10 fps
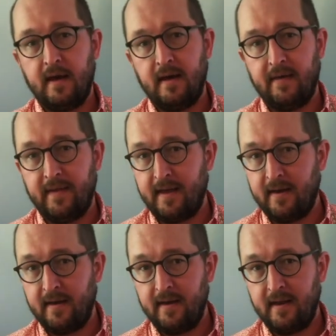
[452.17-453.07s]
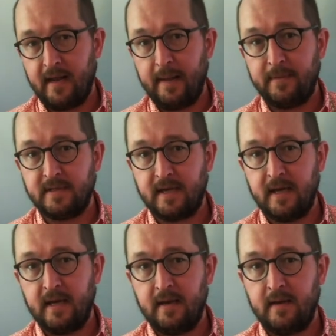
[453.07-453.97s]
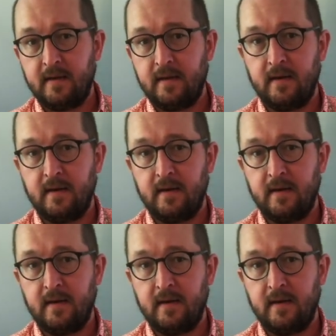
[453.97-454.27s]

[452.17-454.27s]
and then it happens again, and